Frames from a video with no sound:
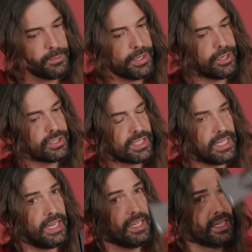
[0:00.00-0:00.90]
but you're just
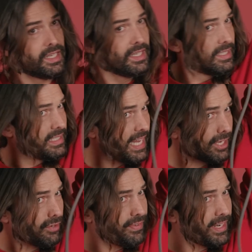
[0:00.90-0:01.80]
gonna take
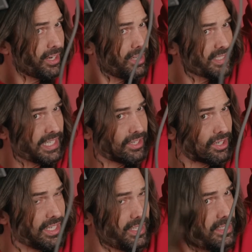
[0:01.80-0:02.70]
your fingers and you're
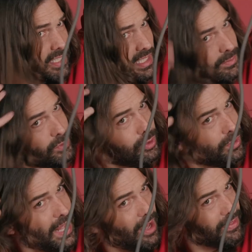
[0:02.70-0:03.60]
gonna
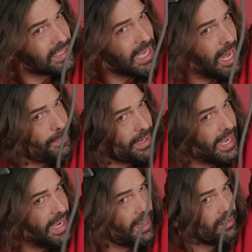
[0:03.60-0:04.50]
smooth out the top
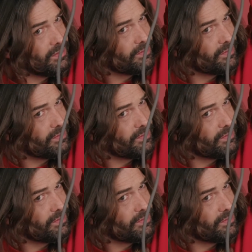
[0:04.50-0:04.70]
again.